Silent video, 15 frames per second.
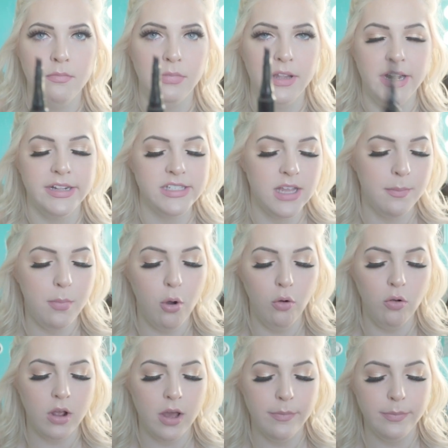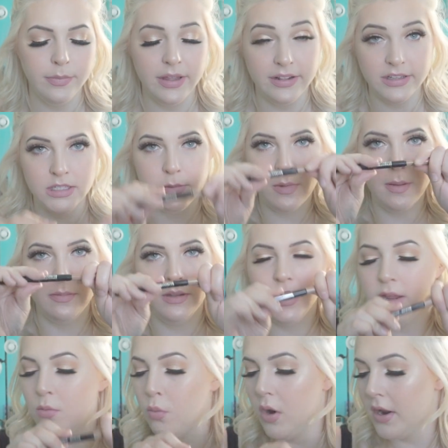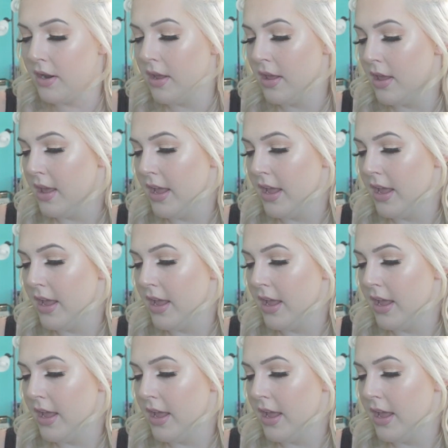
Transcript: blades that poke up like this Maybelline one.